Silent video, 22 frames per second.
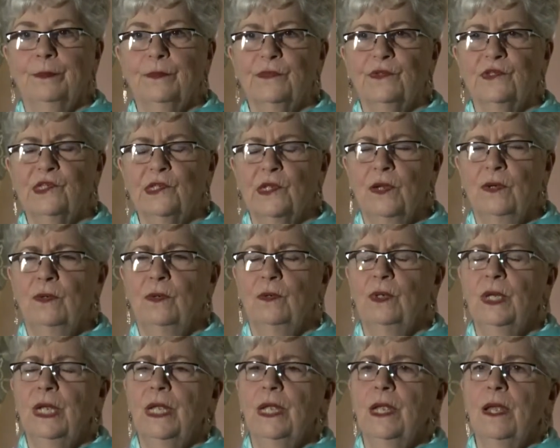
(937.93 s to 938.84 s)

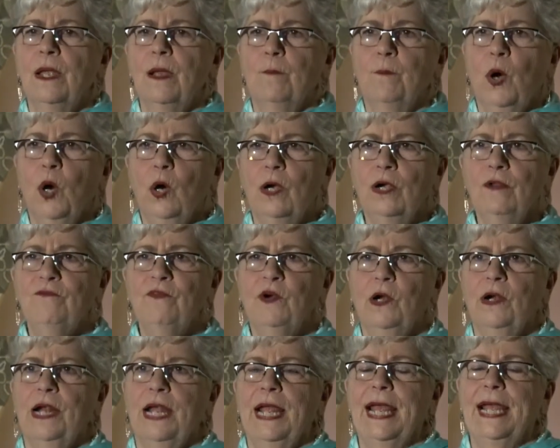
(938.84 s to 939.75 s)
So part of
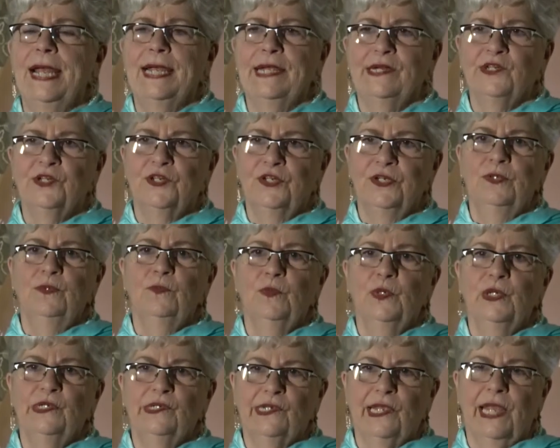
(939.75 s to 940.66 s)
our action
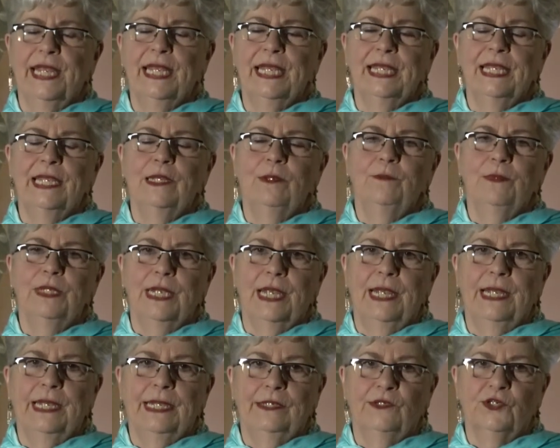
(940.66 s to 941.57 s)
was aimed
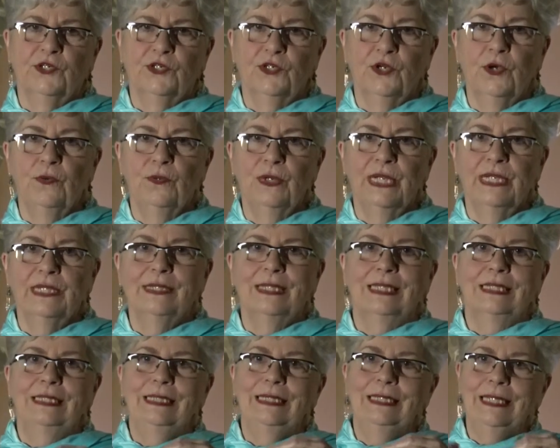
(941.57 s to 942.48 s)
at showing
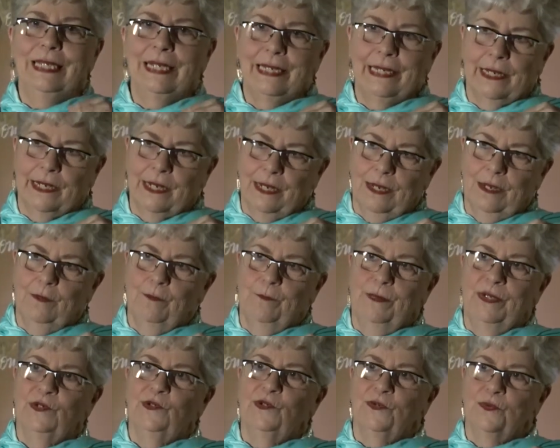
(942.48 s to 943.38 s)
the link
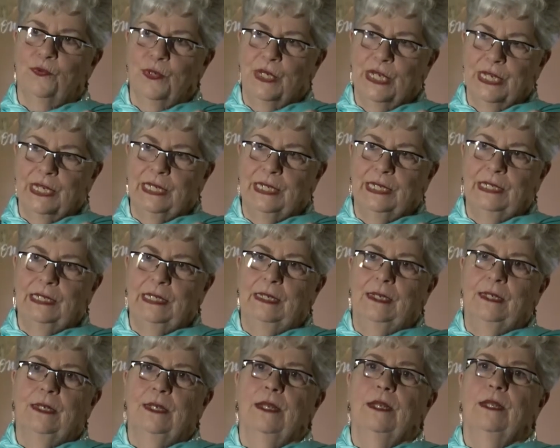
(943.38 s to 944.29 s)
between
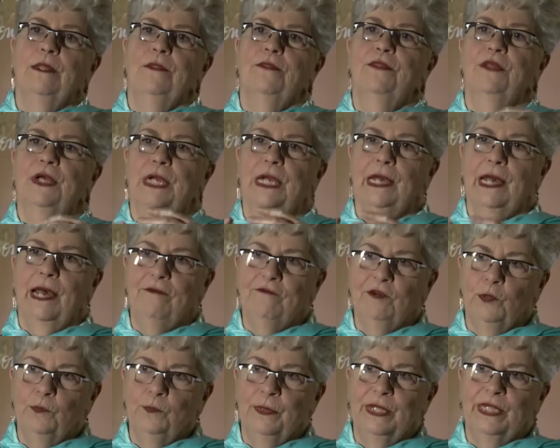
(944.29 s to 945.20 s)
the
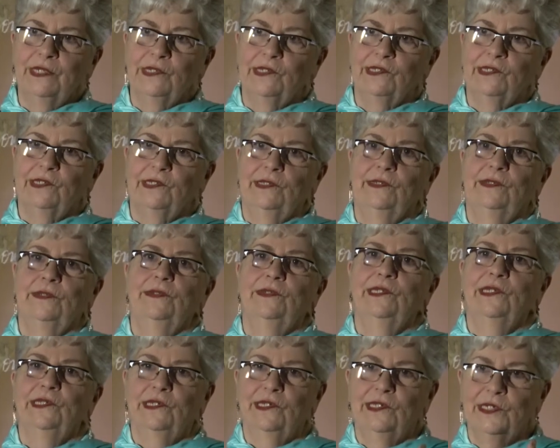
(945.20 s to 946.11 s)
government's
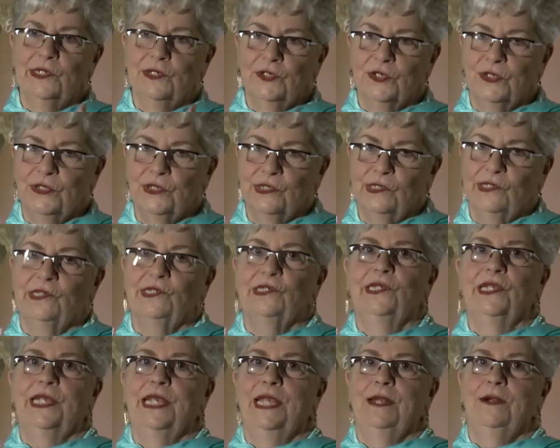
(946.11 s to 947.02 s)
decisions
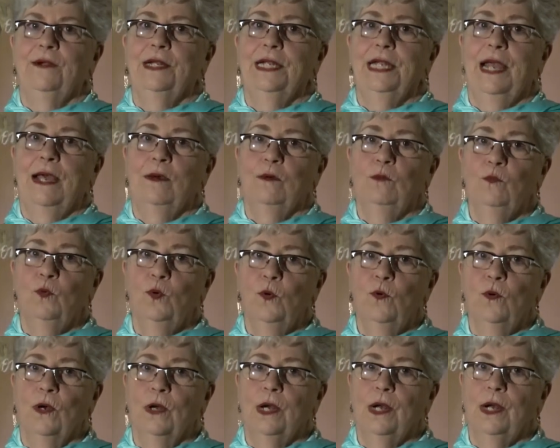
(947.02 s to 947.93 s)
to carry out
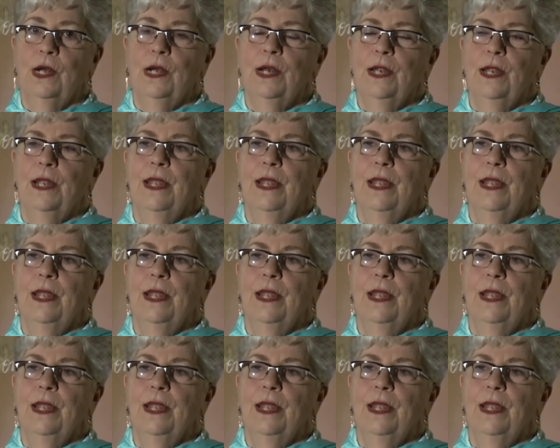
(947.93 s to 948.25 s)
war